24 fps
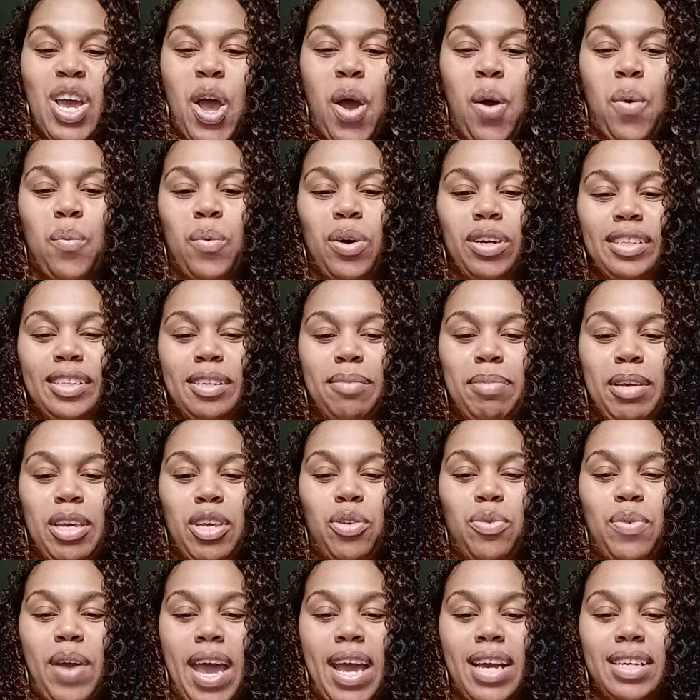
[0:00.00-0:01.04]
Wants to be
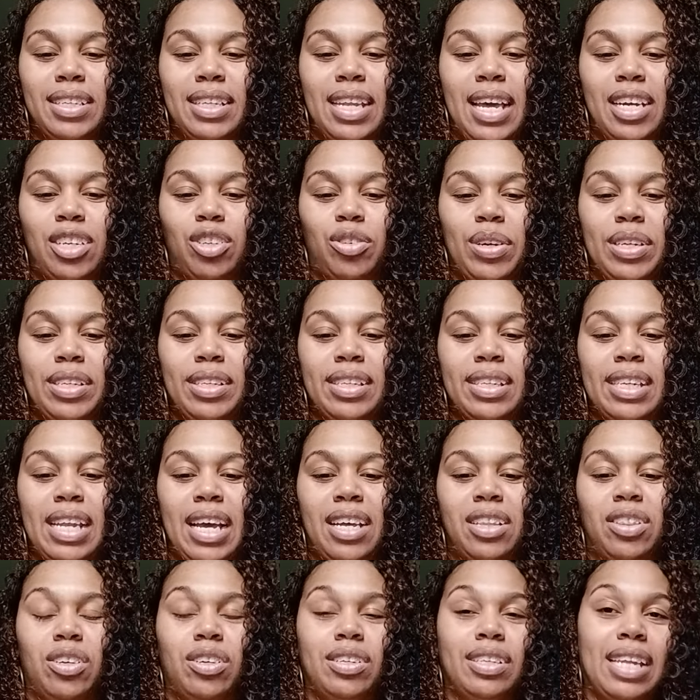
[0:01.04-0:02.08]
you, acts like, dresses
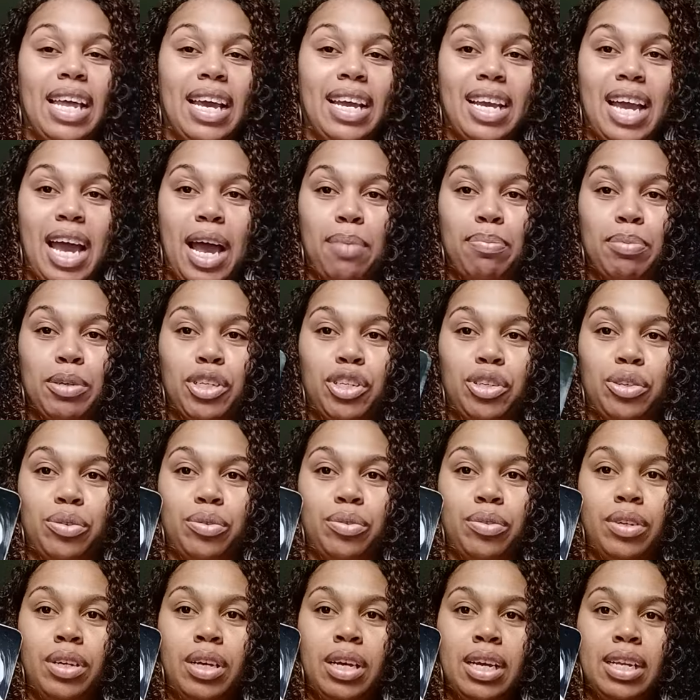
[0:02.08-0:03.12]
like, looks like, copies you.
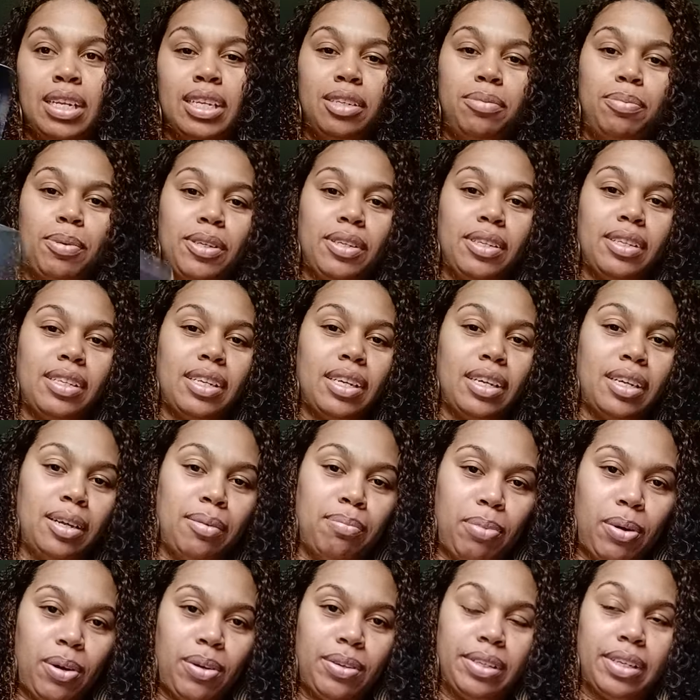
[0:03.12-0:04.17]
This person's an
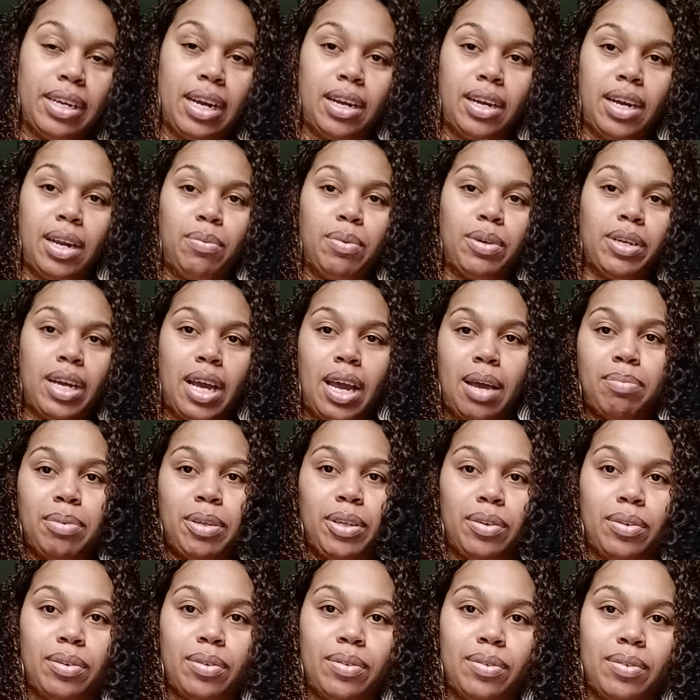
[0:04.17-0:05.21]
impersonator. They want to copy
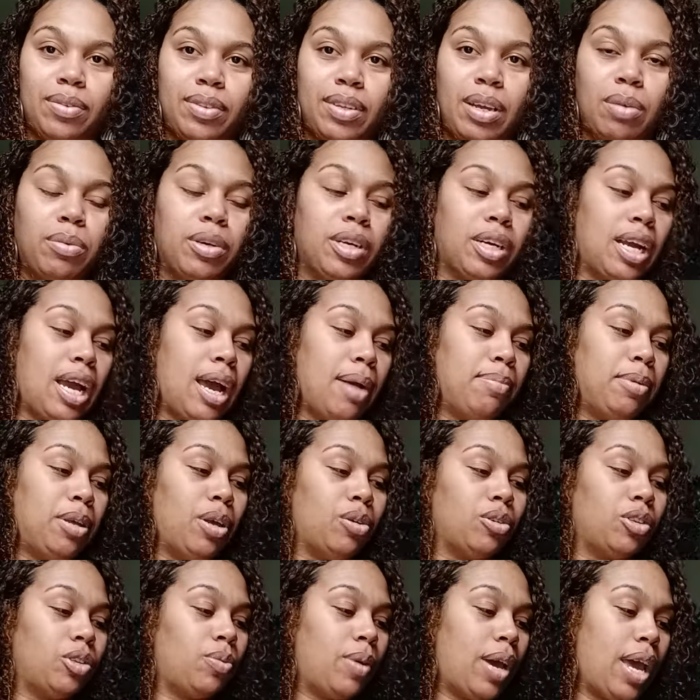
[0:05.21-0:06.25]
you. They want to copy
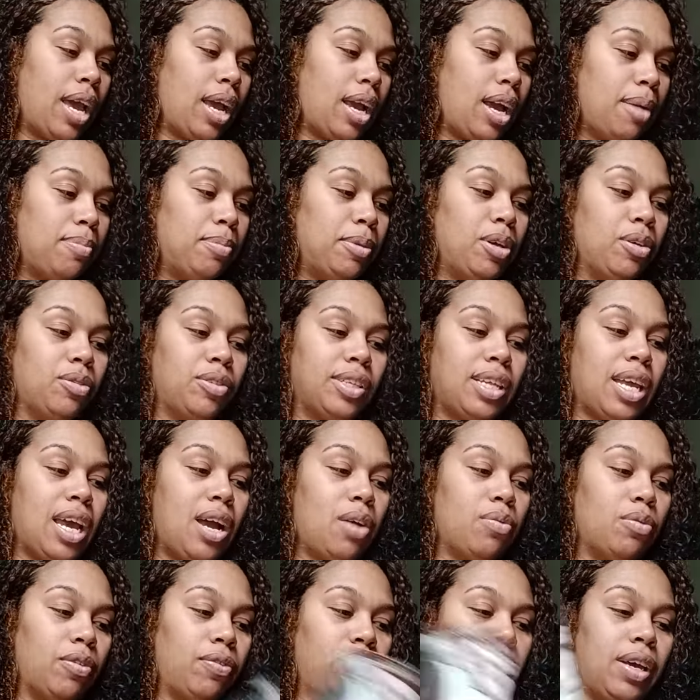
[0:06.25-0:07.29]
your swag, copy your style,
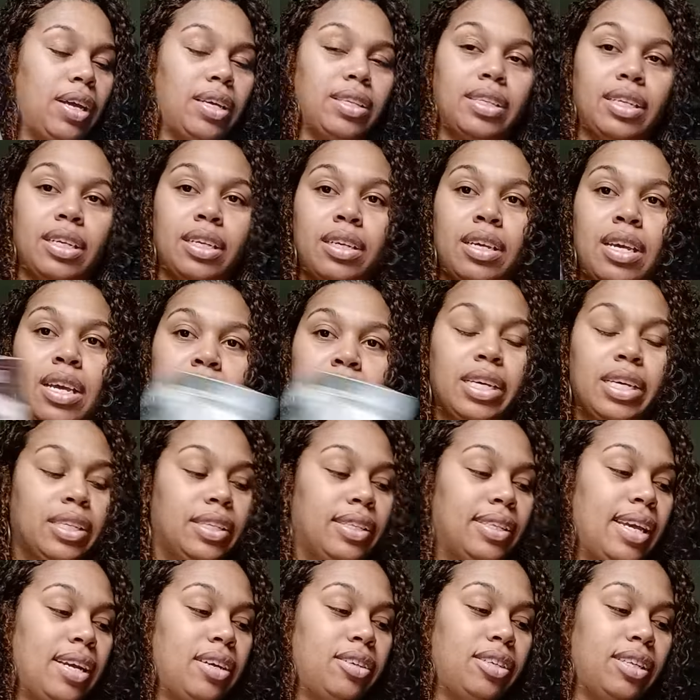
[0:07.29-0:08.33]
reflecting
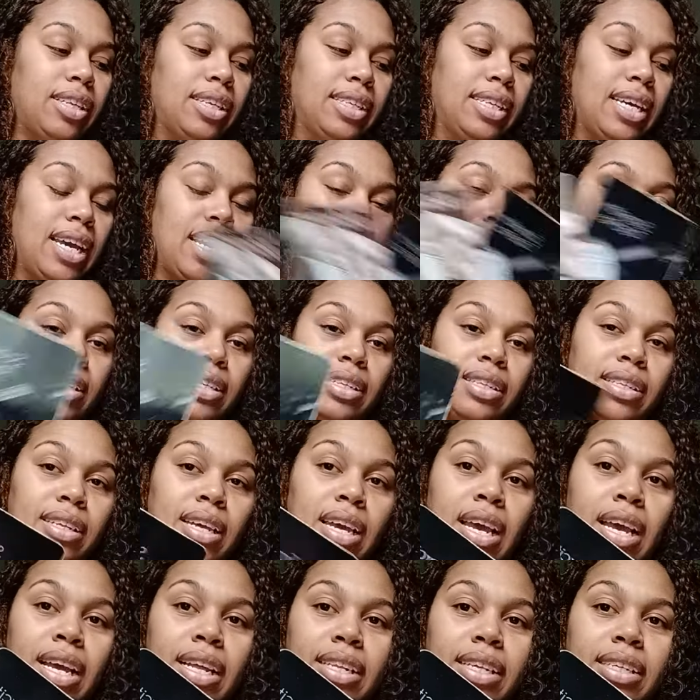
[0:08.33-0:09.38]
scarcity tactics.
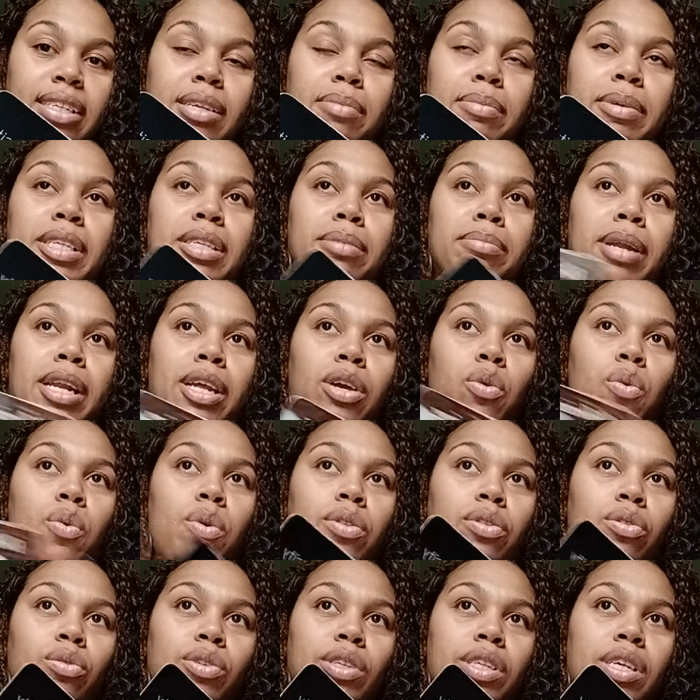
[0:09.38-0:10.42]
This could be somebody
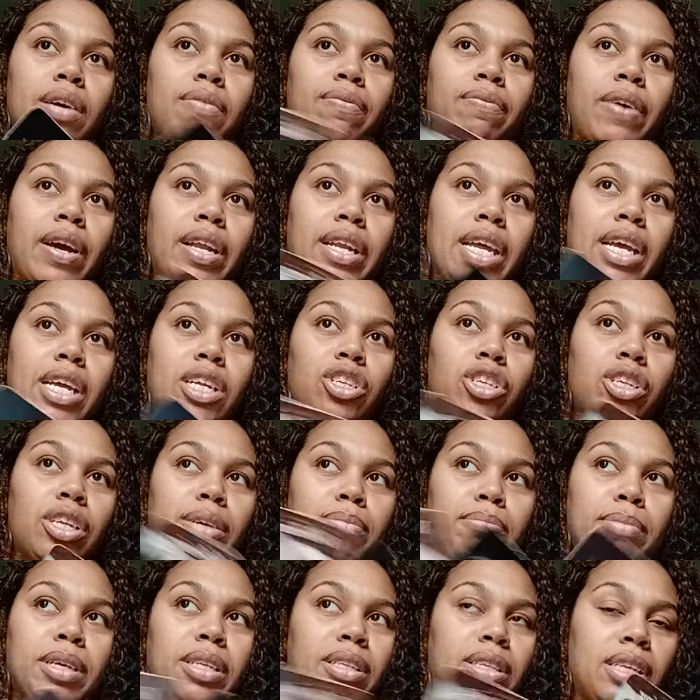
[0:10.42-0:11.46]
going through something financially,
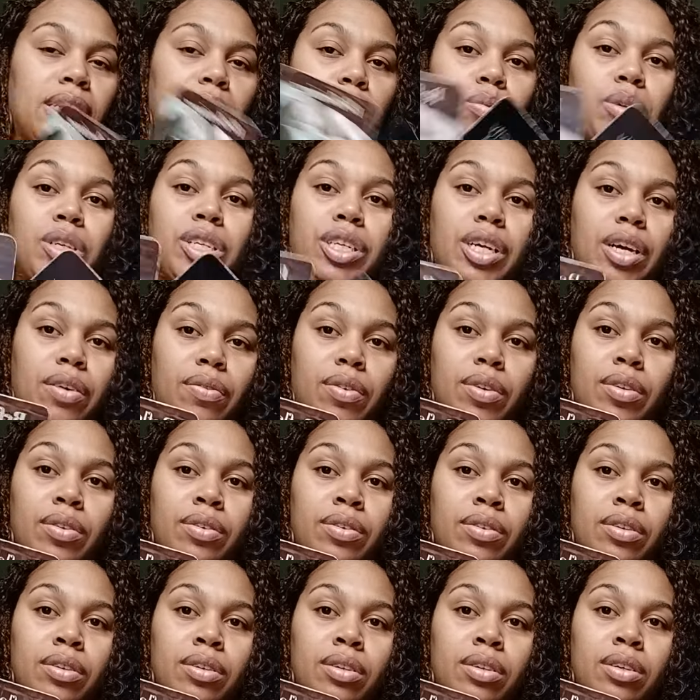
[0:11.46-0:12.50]
mentally, whichever.
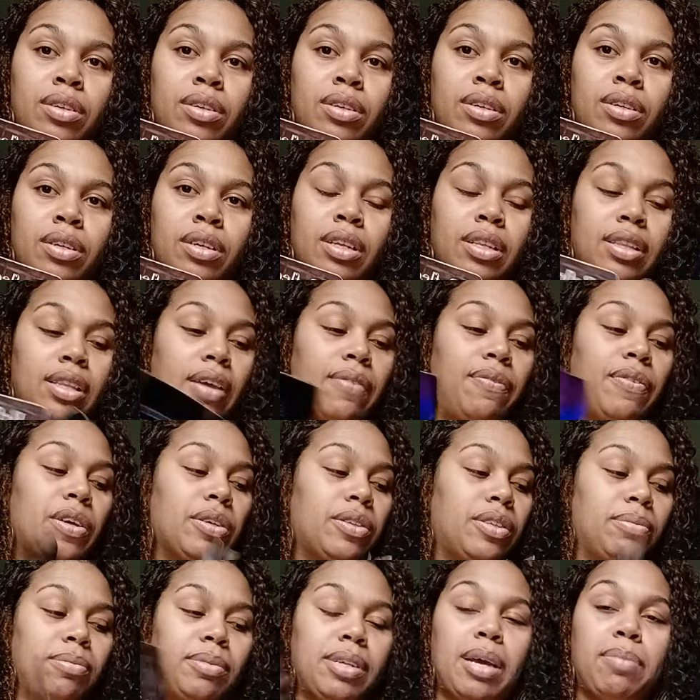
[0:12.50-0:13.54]
They feel
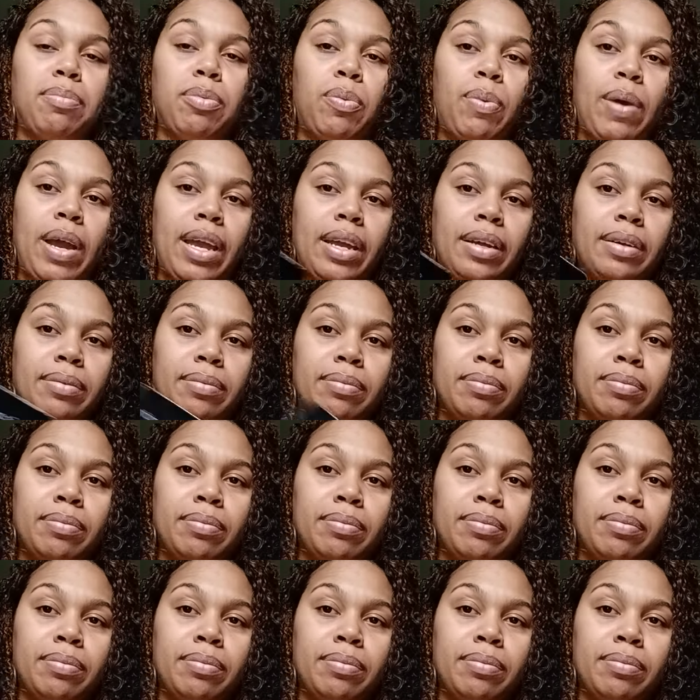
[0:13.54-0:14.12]
some type of way.